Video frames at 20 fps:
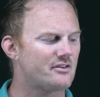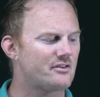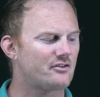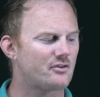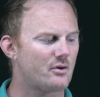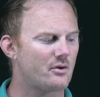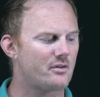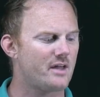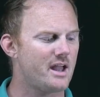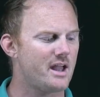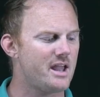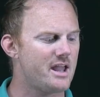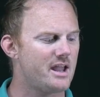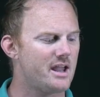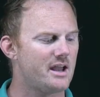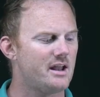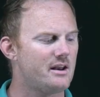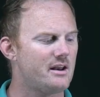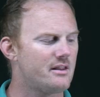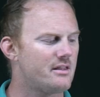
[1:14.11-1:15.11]
so they
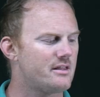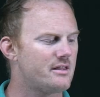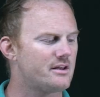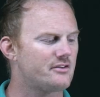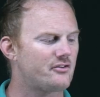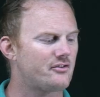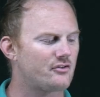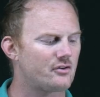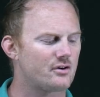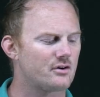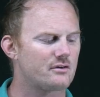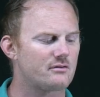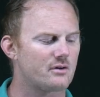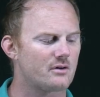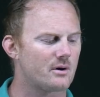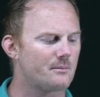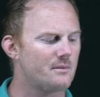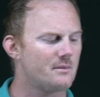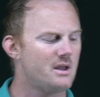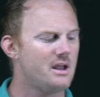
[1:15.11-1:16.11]
hit the
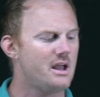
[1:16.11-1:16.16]
server.